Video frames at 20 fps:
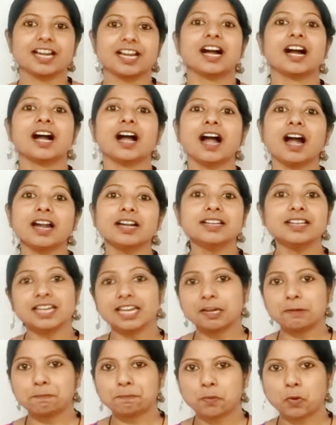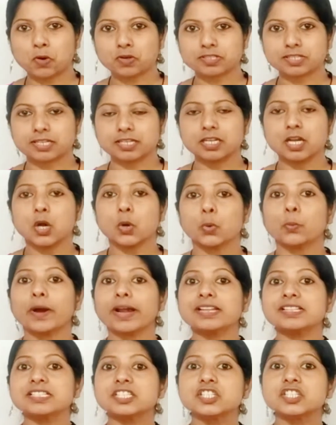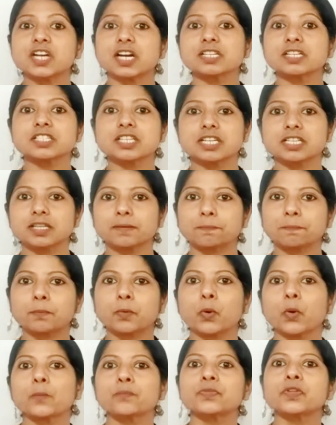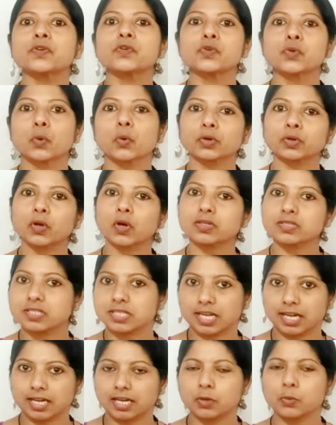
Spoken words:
unimportant while judging the poem The Road Not Taken.